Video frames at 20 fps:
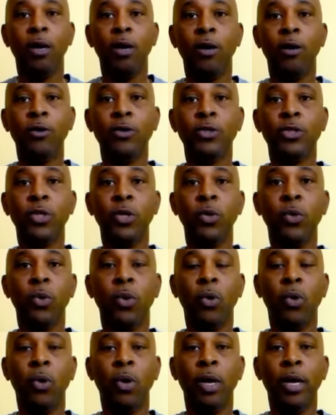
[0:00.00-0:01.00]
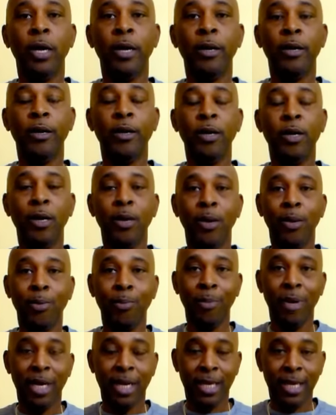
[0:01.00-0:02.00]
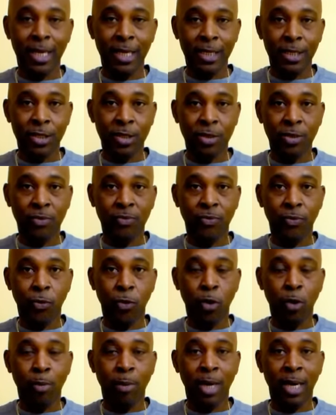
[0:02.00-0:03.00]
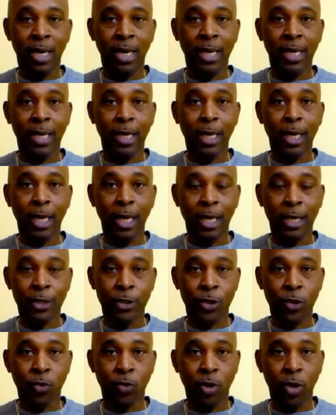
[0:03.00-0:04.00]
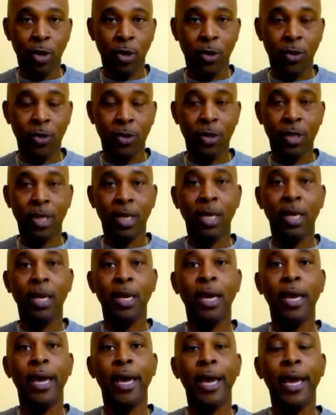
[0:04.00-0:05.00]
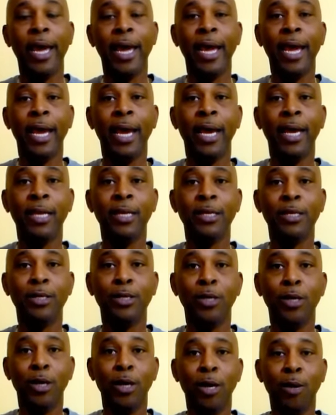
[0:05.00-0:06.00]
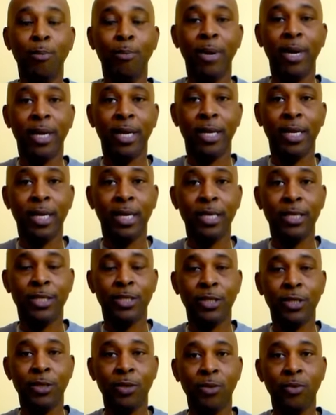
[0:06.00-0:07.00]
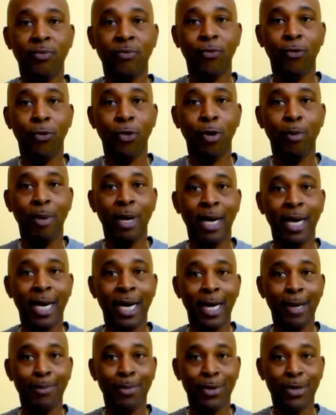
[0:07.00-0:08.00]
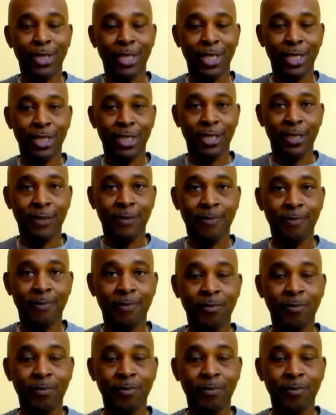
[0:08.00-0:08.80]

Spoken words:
also on medication for my cholesterol, and medication for my hypertension.